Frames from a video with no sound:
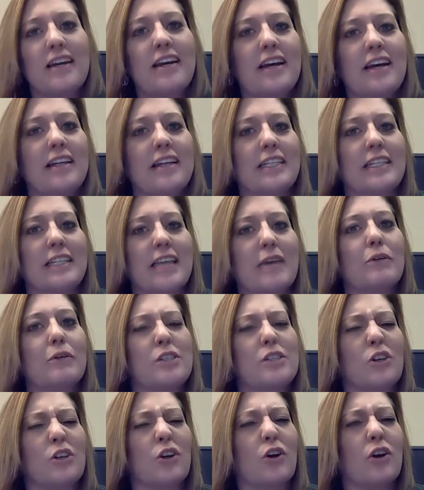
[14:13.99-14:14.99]
Nice. And then they
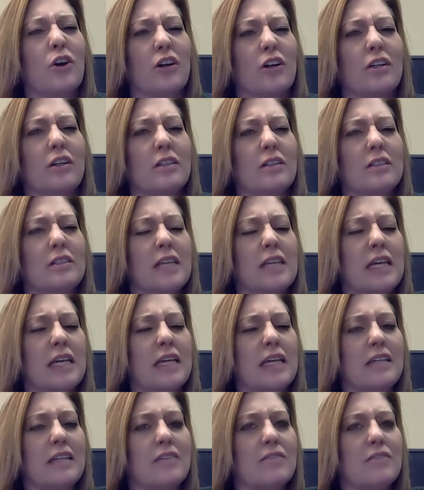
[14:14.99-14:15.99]
return the
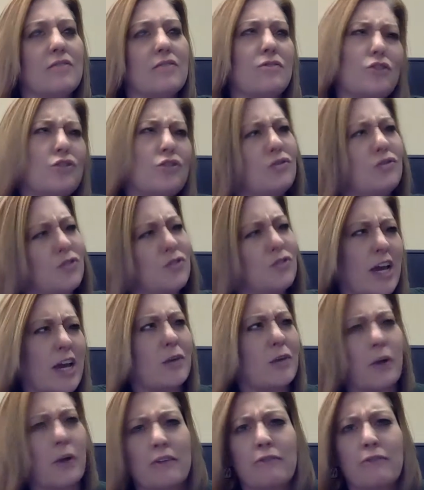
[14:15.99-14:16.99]
end of
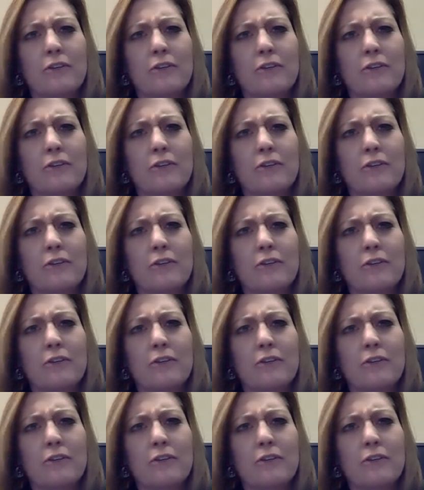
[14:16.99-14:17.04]
January,